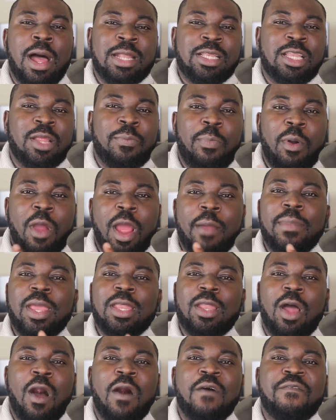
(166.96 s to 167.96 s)

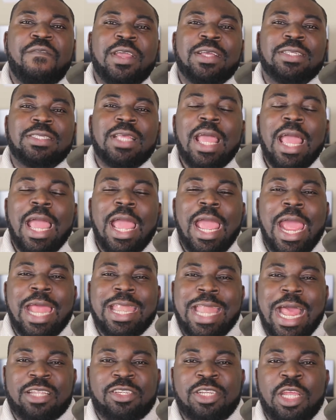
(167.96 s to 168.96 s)
department office
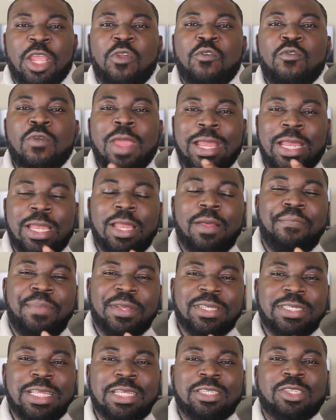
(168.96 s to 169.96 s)
and actually created a
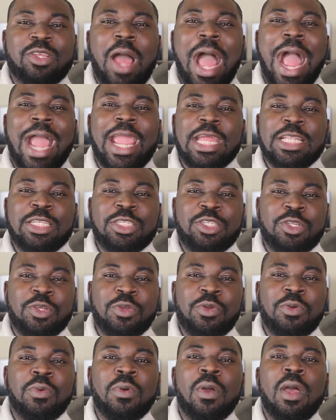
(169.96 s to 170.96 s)
business so I can
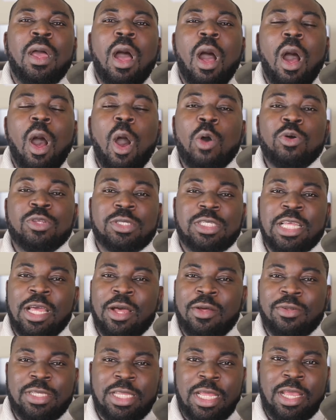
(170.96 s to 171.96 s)
do
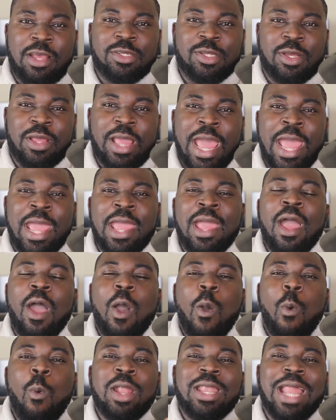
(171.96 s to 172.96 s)
wholesale deals, okay?
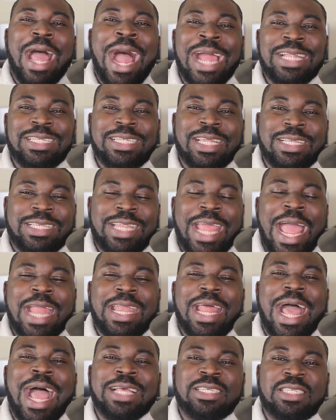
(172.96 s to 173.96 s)
When I did
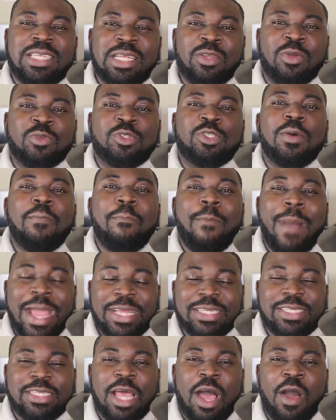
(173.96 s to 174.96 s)
that, I signaled to
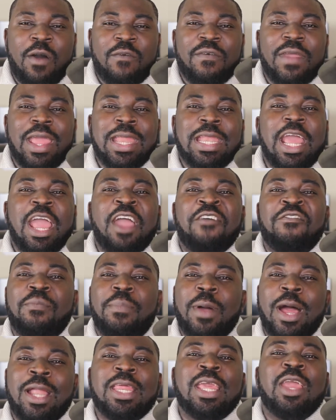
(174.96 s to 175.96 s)
myself and
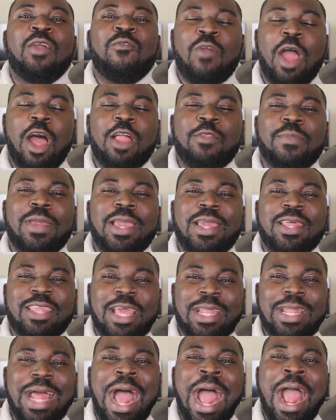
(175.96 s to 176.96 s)
everybody around me
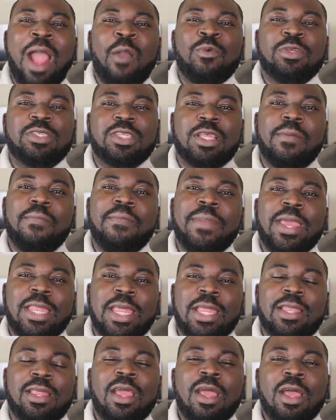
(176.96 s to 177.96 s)
that I was
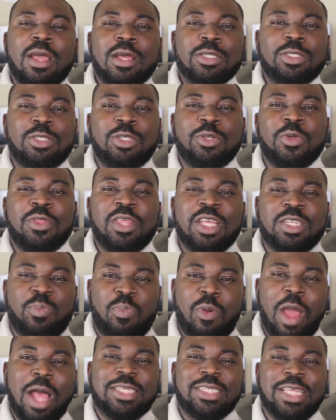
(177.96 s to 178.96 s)
committed to this
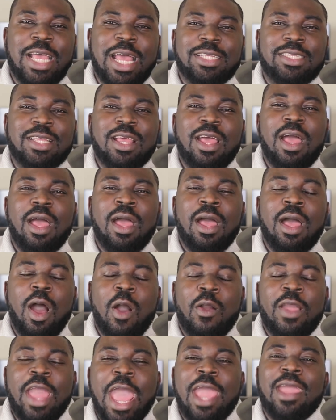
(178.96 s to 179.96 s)
process.
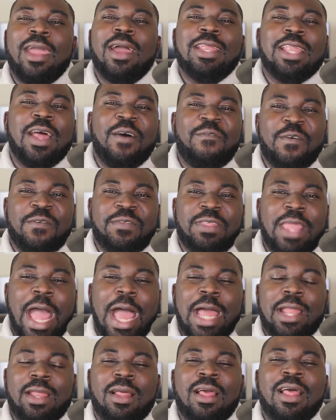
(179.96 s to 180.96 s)
Okay, enough of
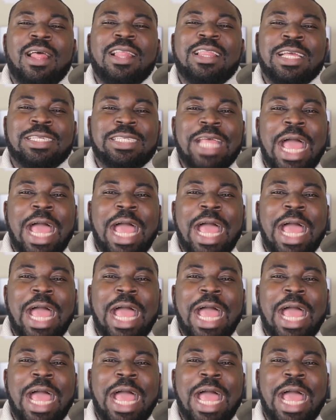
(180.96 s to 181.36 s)
that. Let's